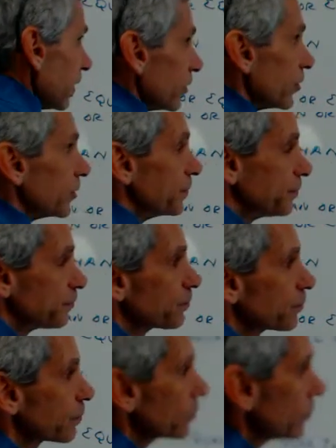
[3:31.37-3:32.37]
is,
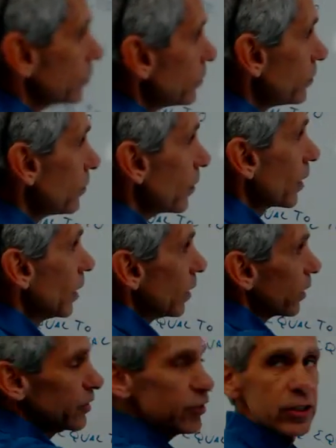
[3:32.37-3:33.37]

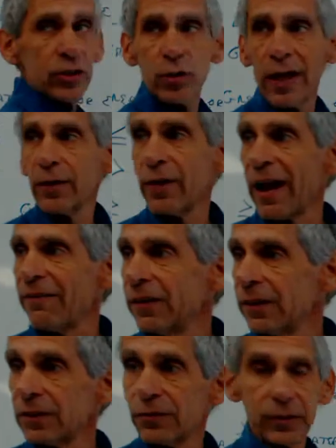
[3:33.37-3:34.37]
let's just try
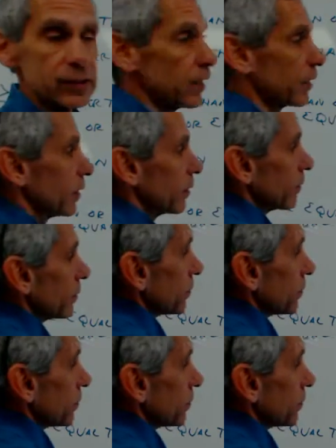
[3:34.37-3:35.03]
graphing this for a second.